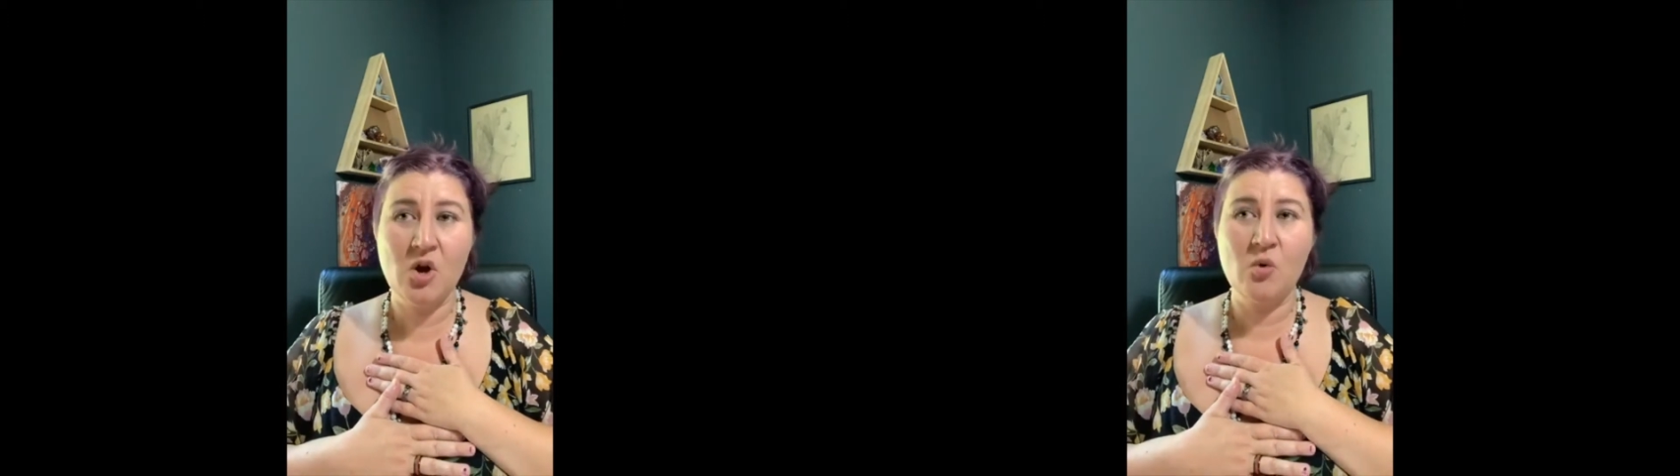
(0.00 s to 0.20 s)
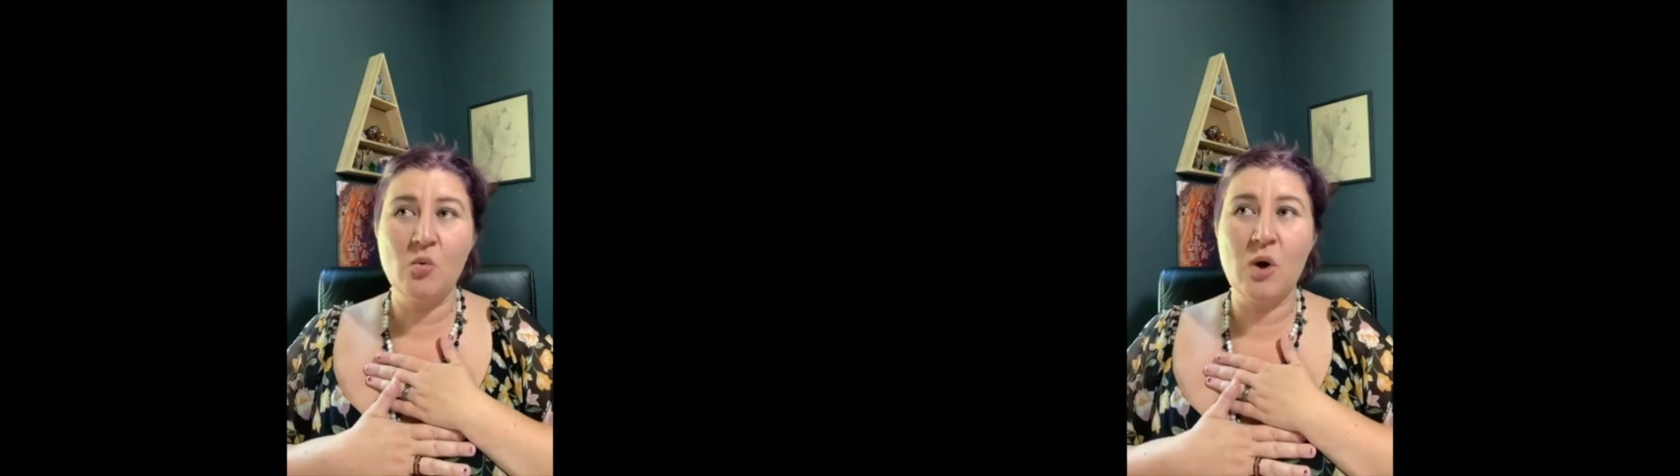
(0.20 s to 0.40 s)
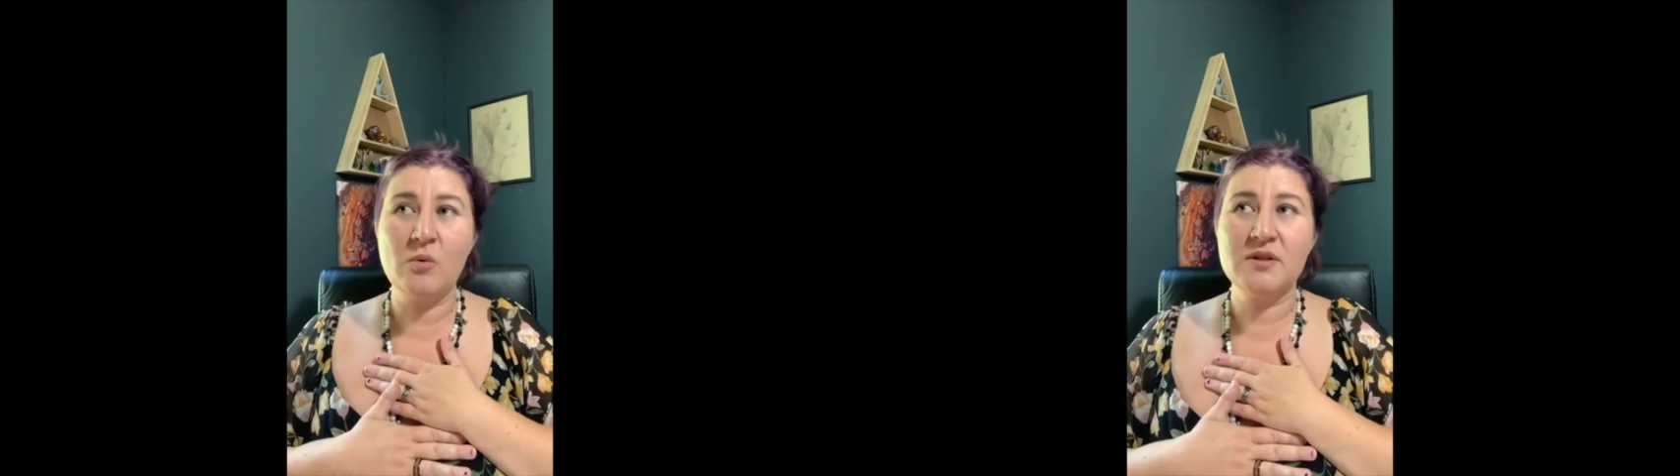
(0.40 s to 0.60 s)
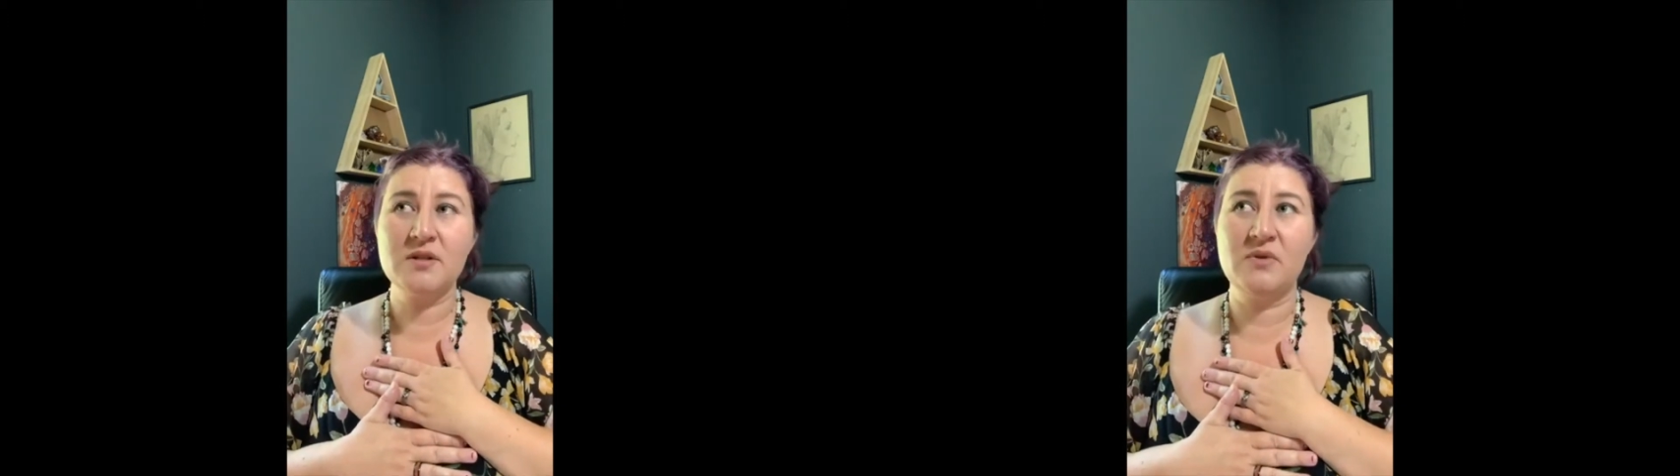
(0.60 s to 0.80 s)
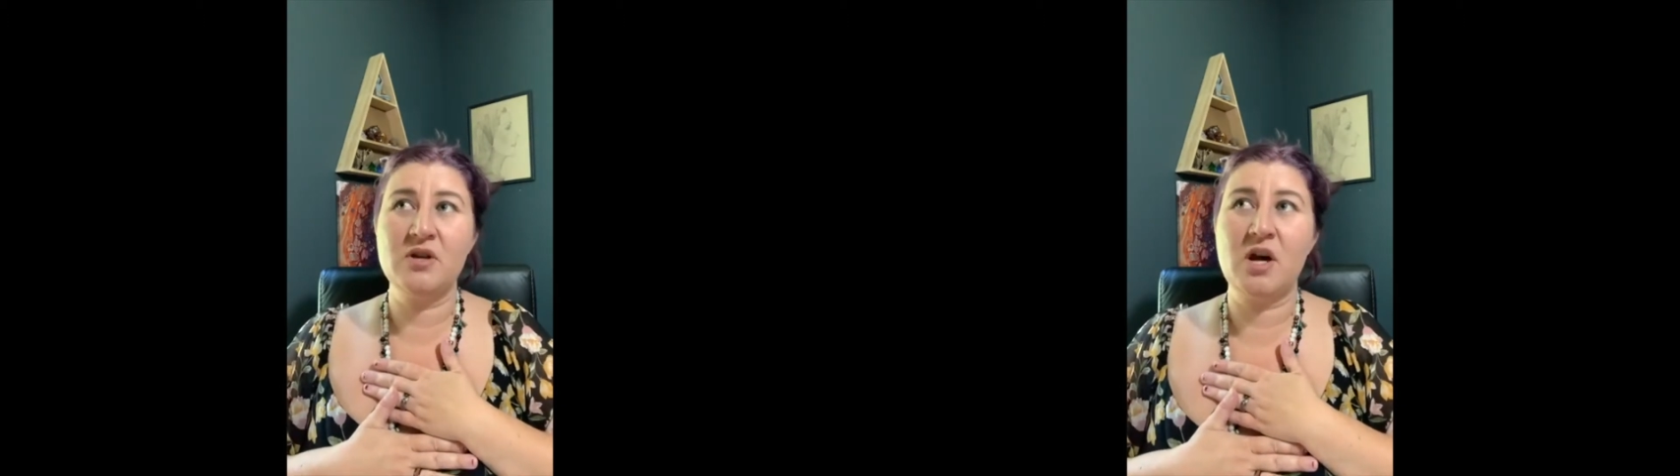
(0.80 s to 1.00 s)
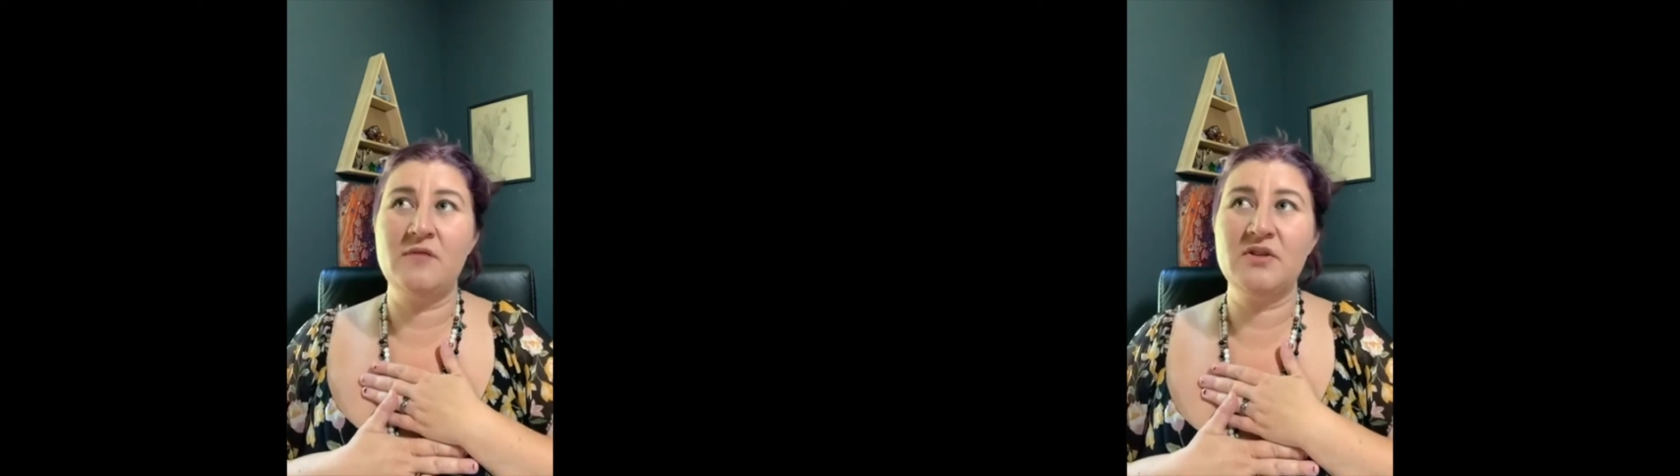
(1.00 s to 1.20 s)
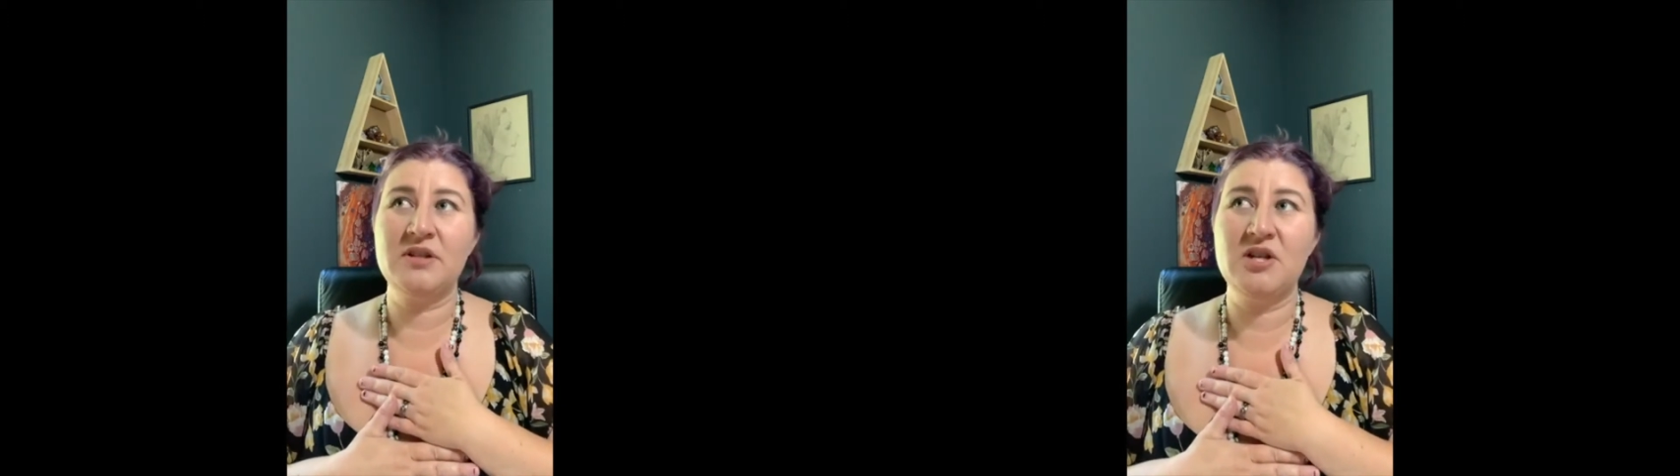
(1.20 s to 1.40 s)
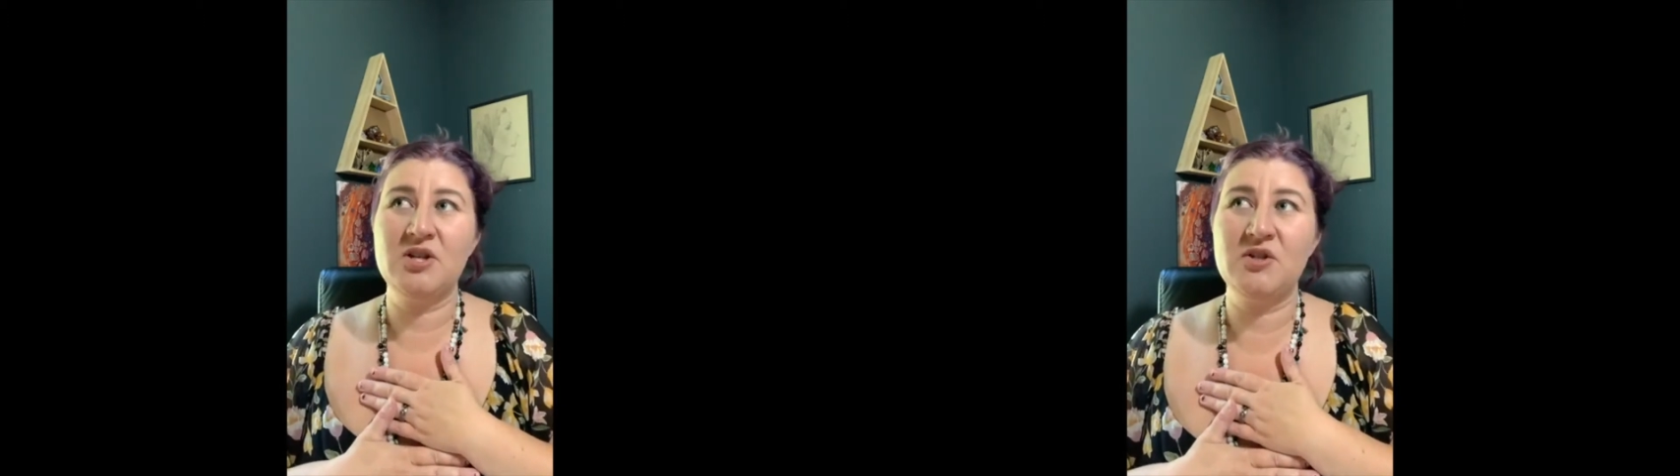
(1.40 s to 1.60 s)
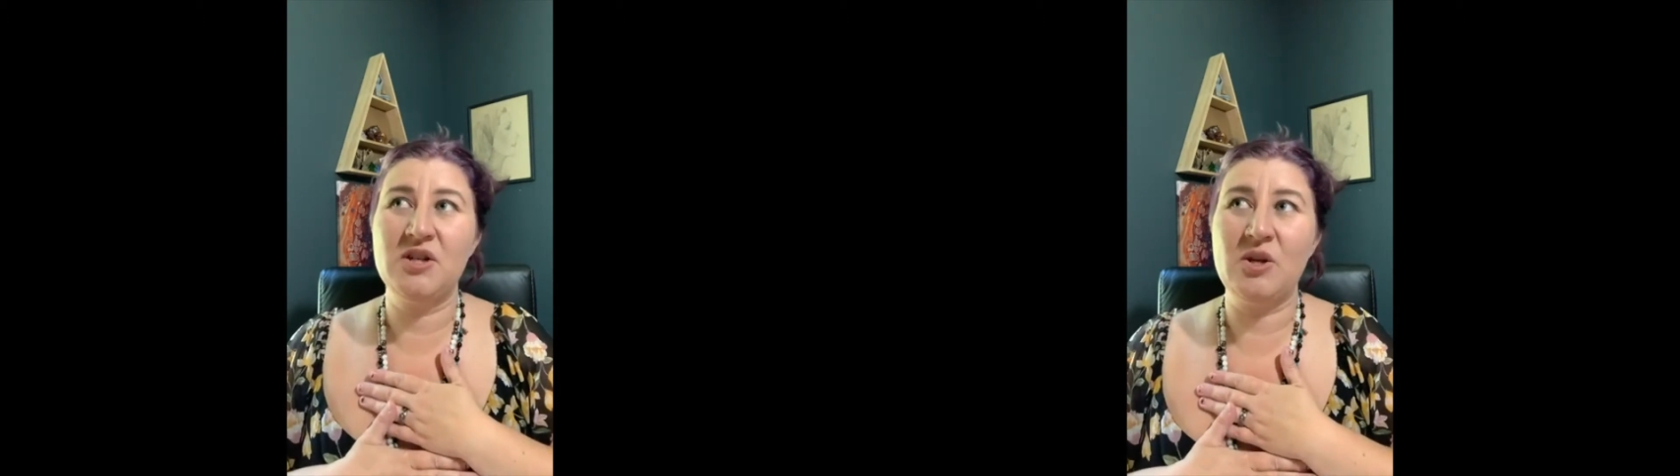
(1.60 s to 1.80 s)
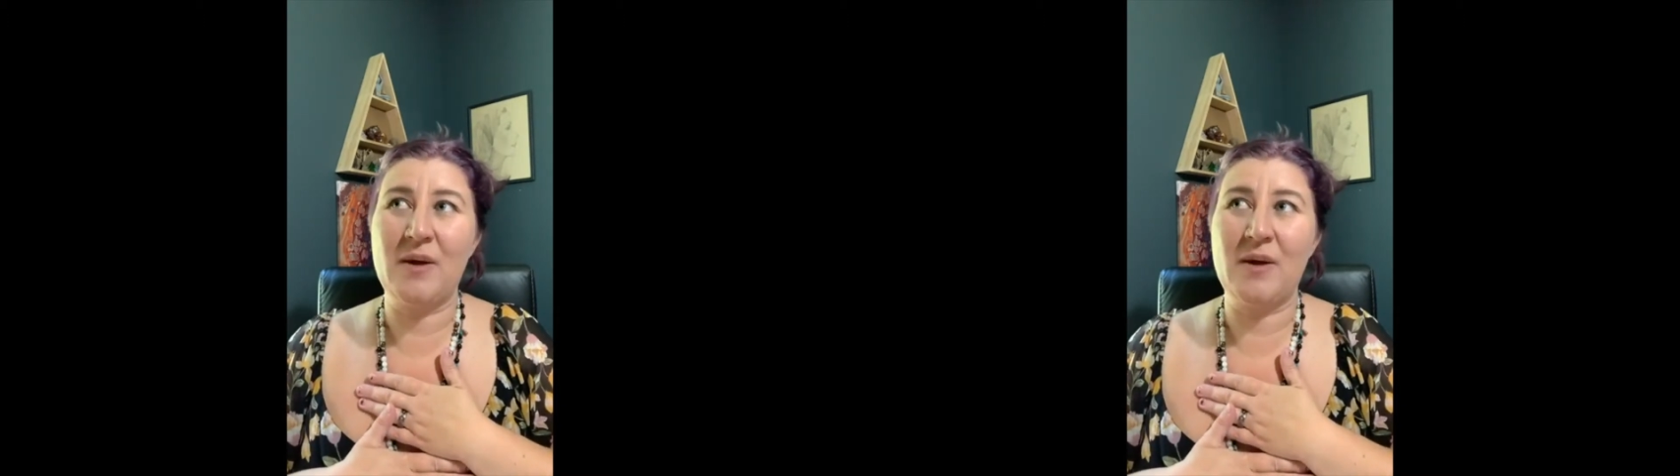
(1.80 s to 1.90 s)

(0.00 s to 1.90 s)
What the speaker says: What were some of the conversations that you